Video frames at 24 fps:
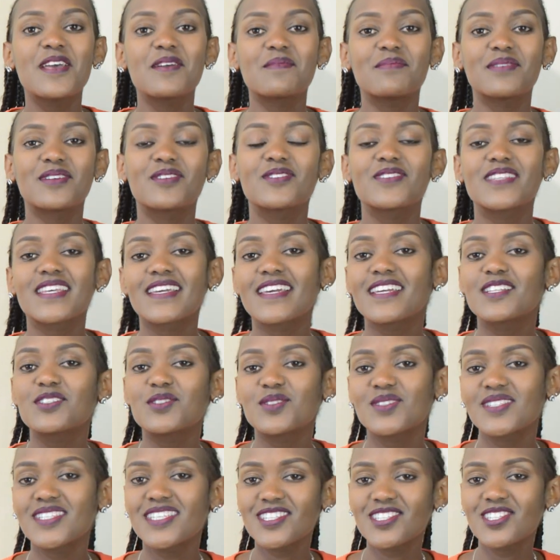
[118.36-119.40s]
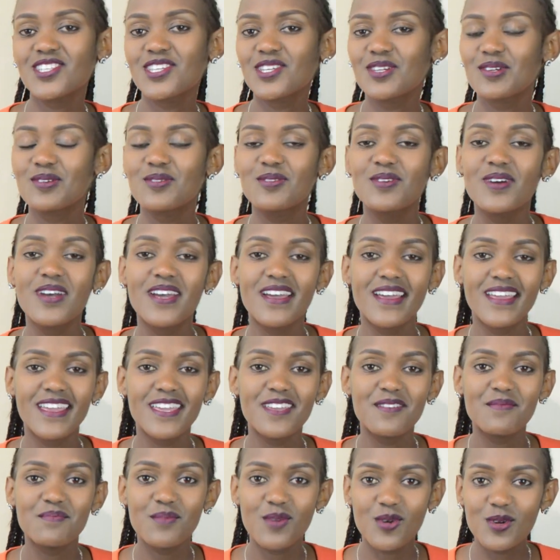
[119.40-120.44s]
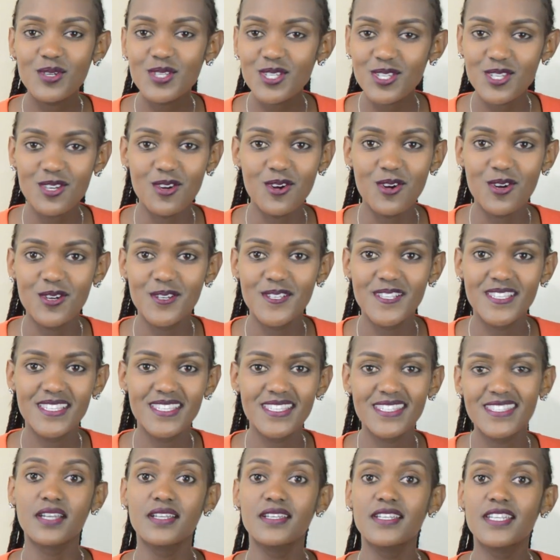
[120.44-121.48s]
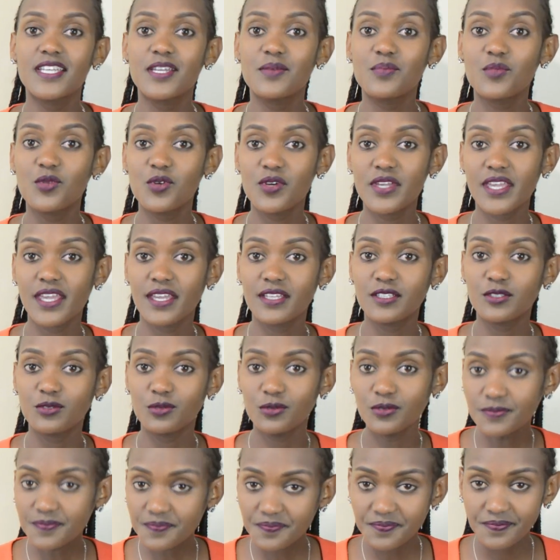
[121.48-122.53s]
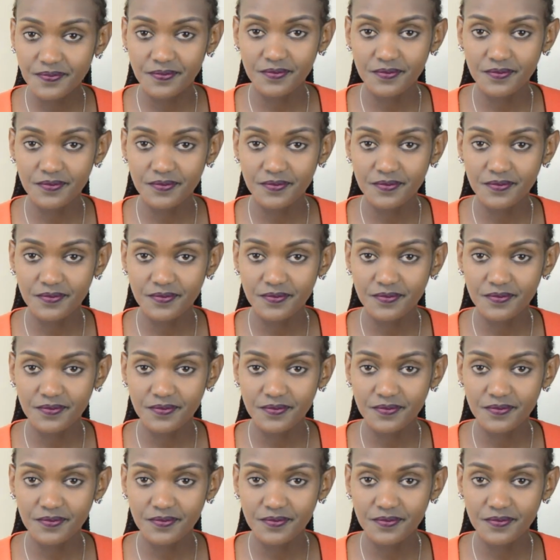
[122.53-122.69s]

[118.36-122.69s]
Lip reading: Because I get to teach you emotions. Demokenu.